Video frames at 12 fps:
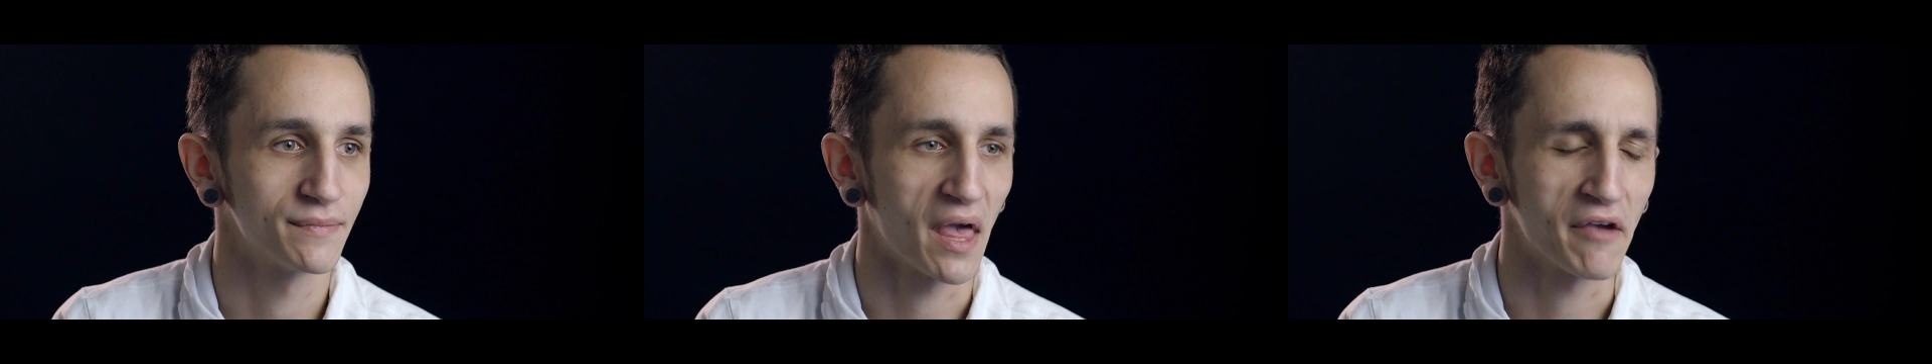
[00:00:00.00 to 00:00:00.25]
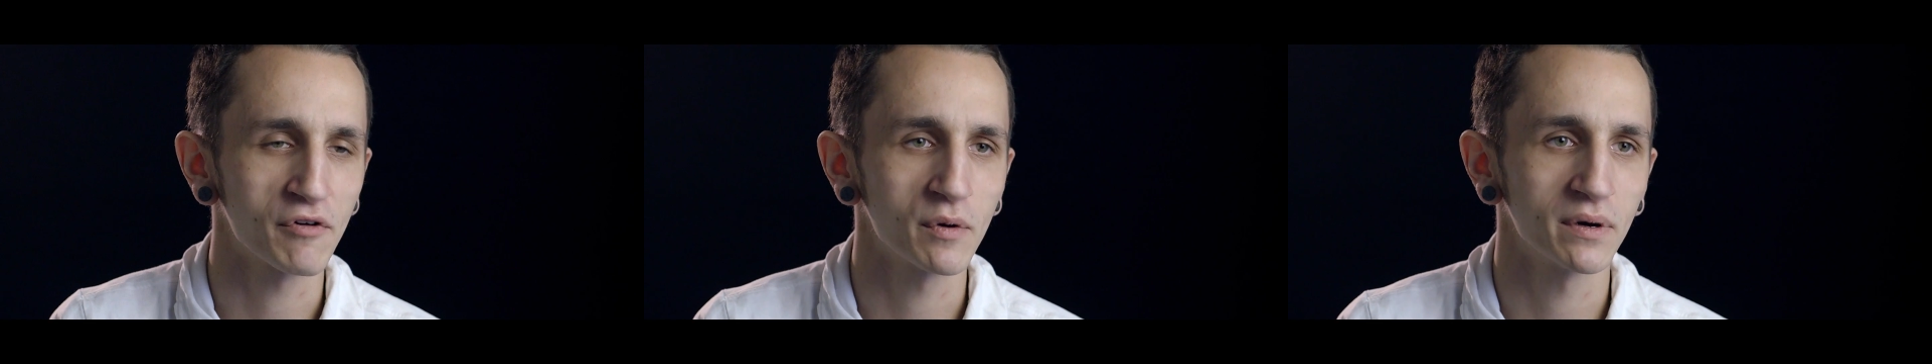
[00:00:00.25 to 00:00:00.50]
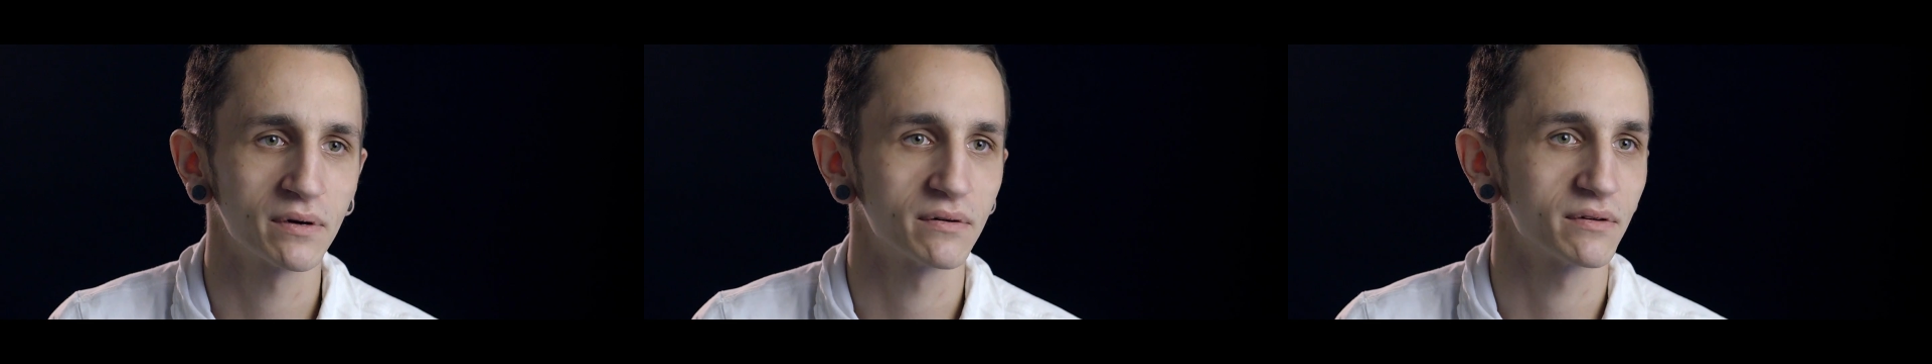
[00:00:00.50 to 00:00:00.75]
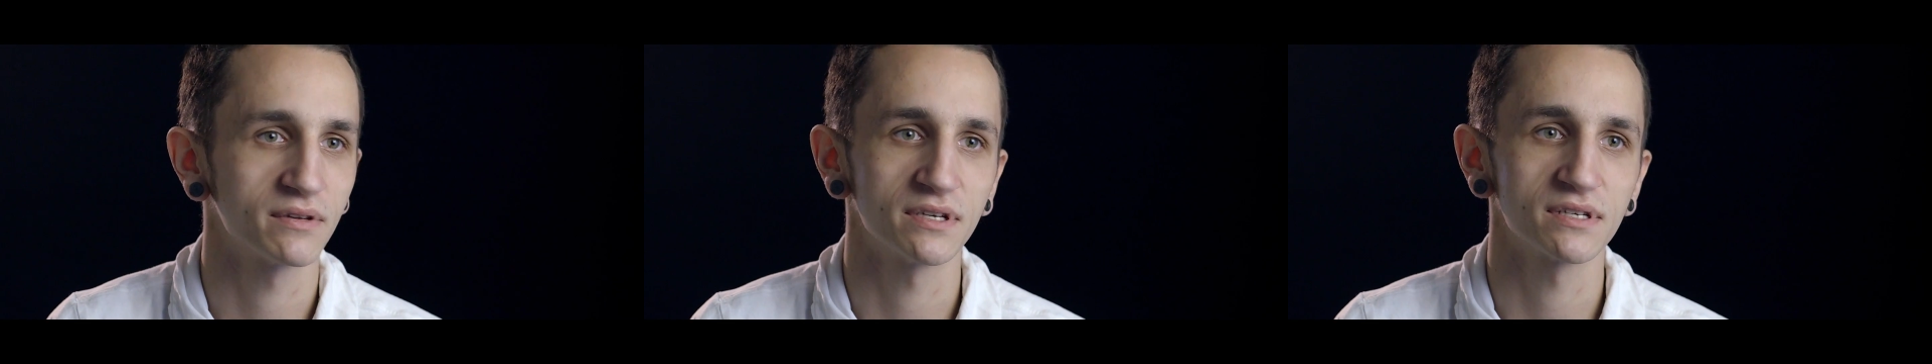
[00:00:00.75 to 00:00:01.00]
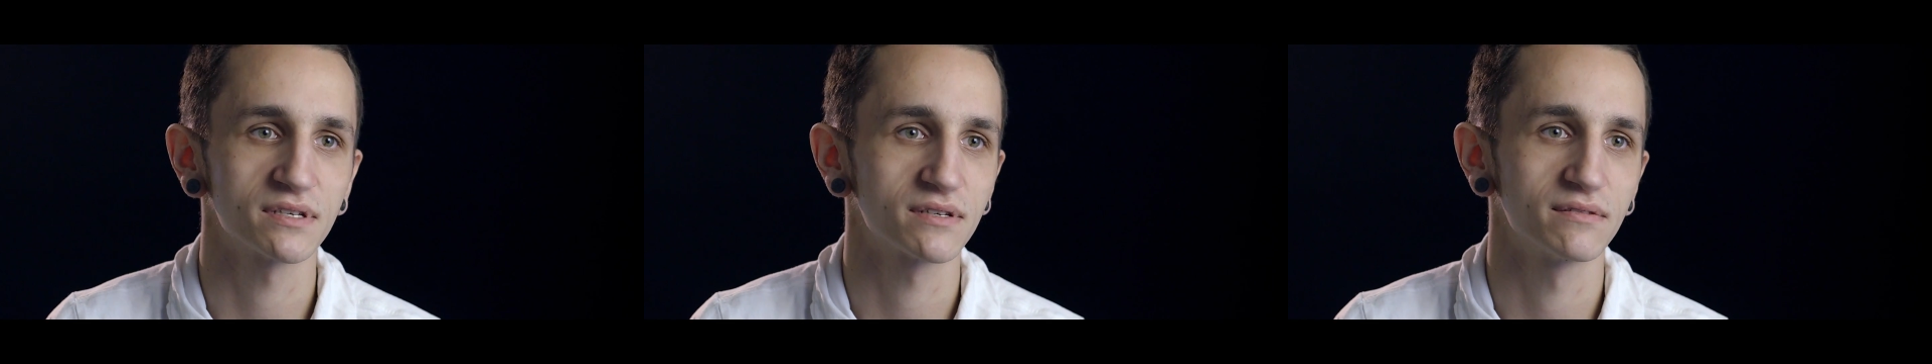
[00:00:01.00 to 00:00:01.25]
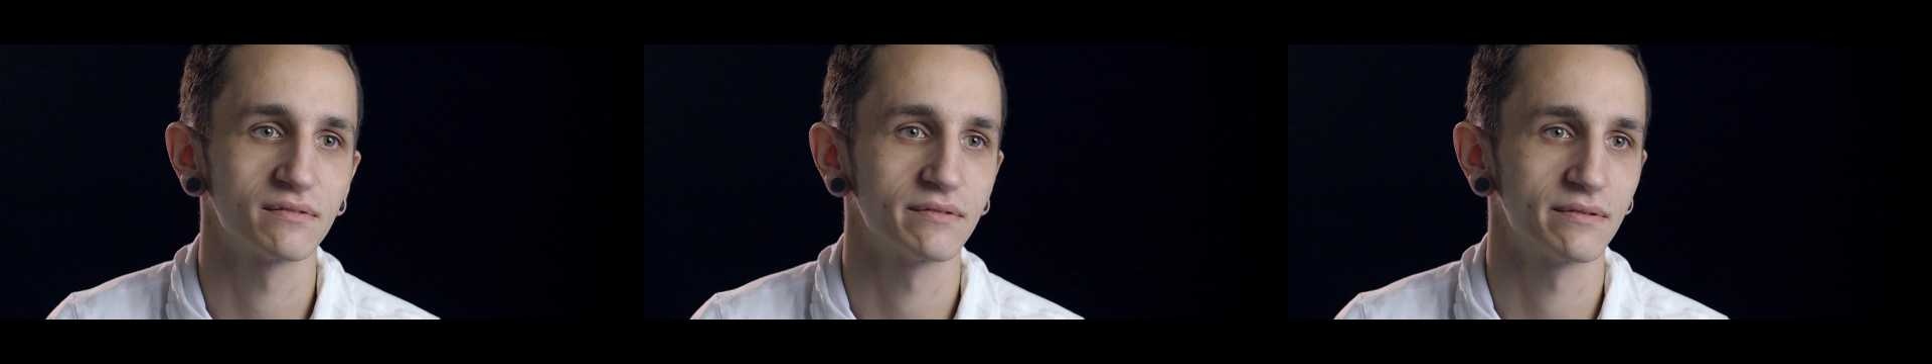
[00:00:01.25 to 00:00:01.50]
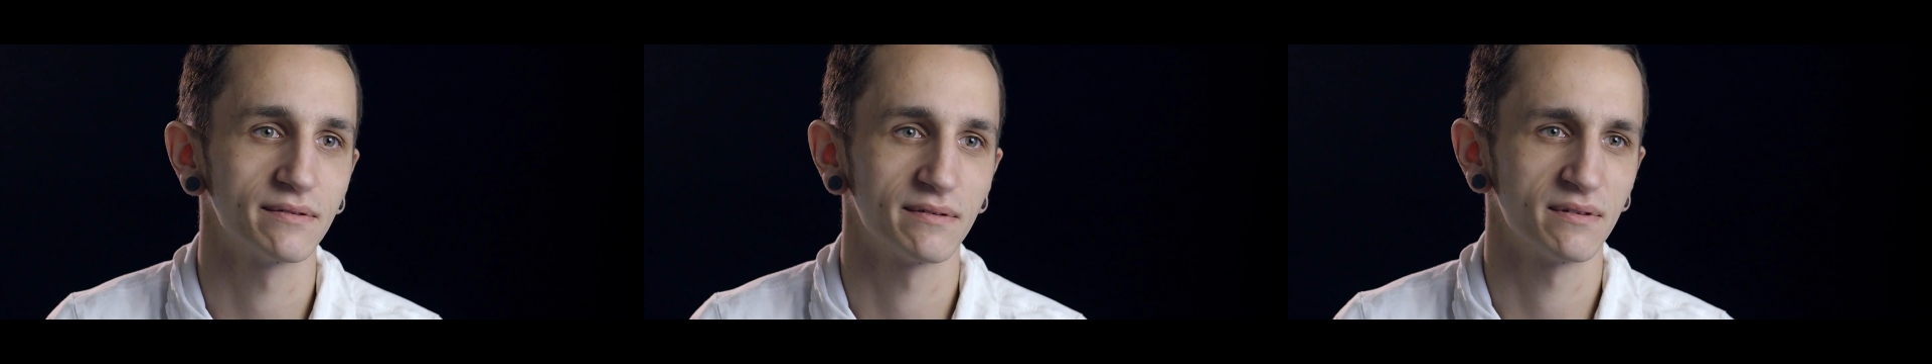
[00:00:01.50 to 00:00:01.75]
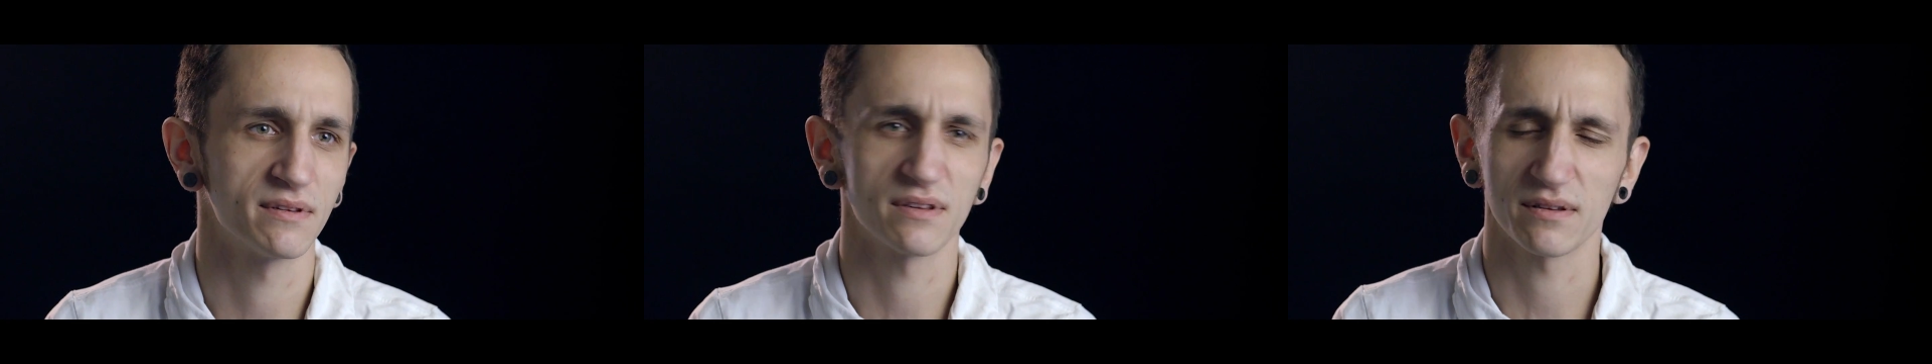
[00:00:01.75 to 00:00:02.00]
everyone just
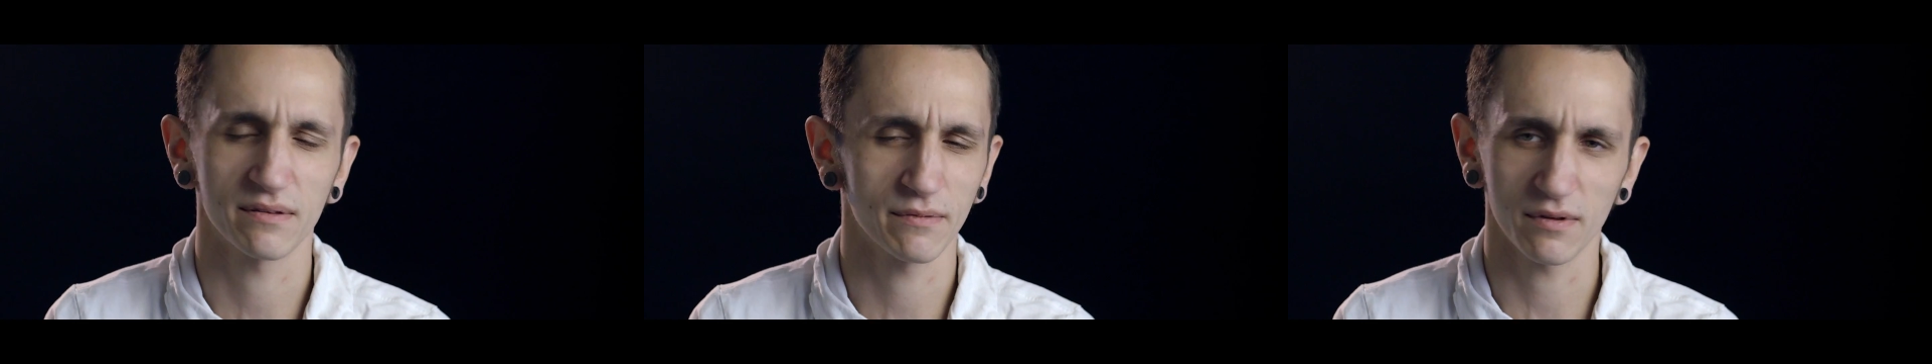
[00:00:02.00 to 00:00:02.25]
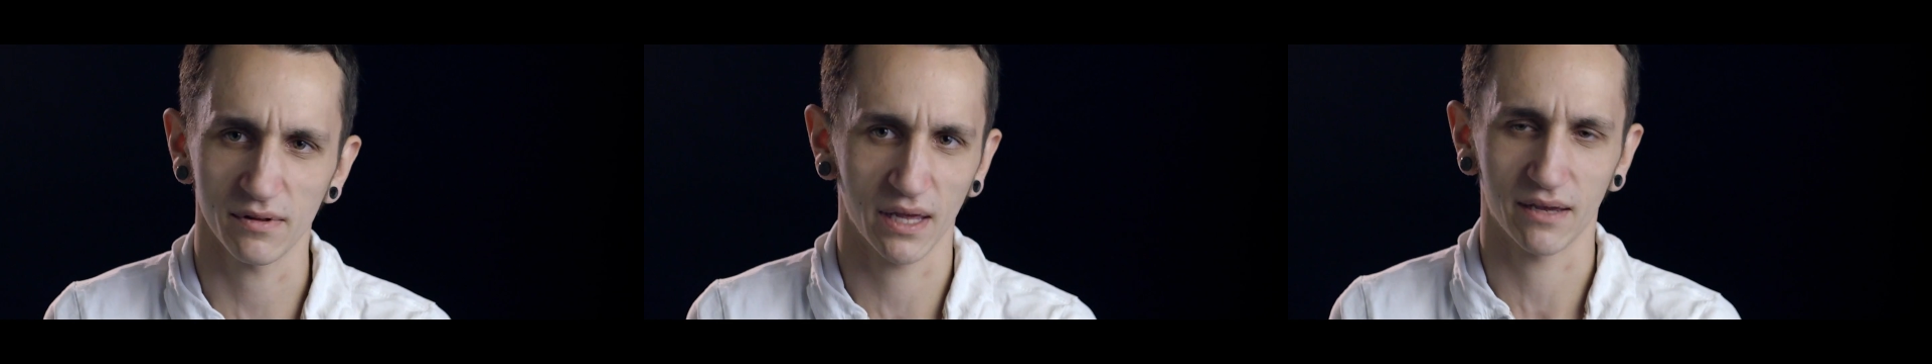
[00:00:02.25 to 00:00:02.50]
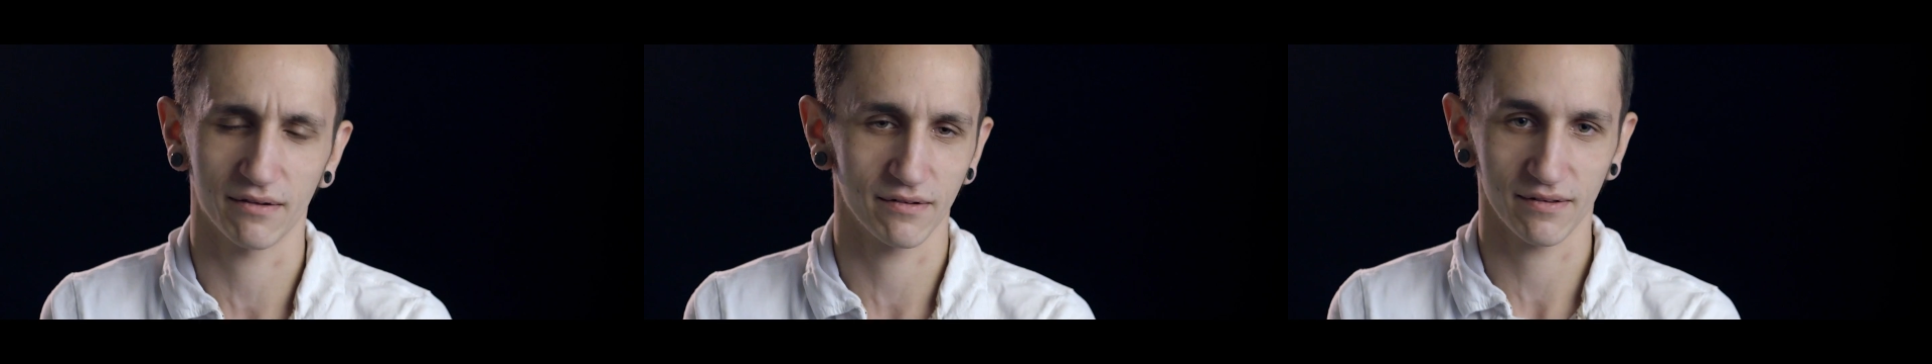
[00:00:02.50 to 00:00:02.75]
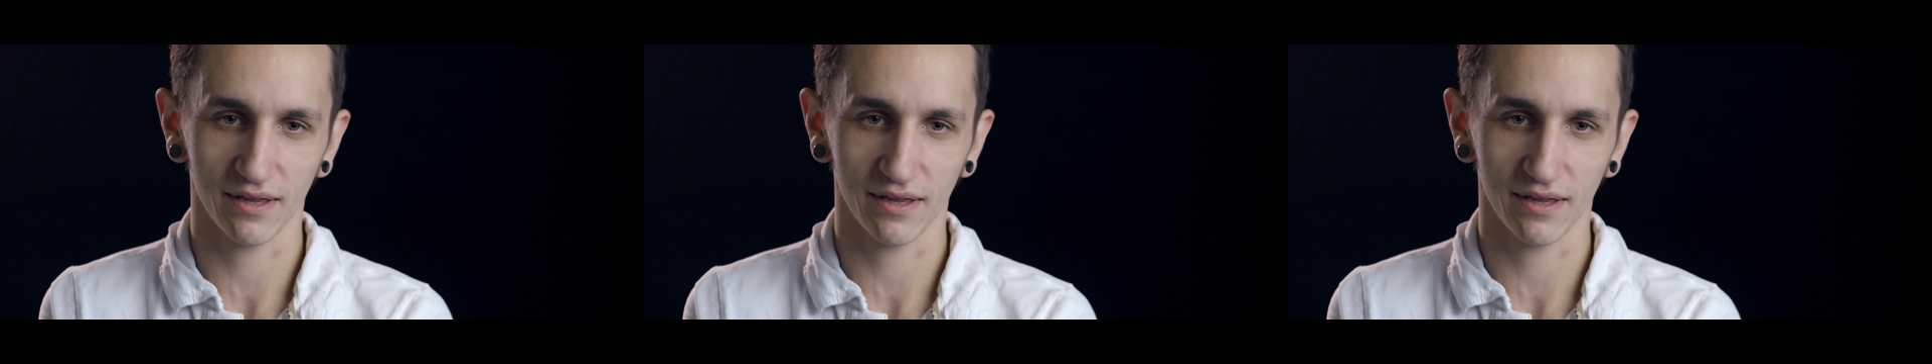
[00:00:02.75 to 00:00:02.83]
like,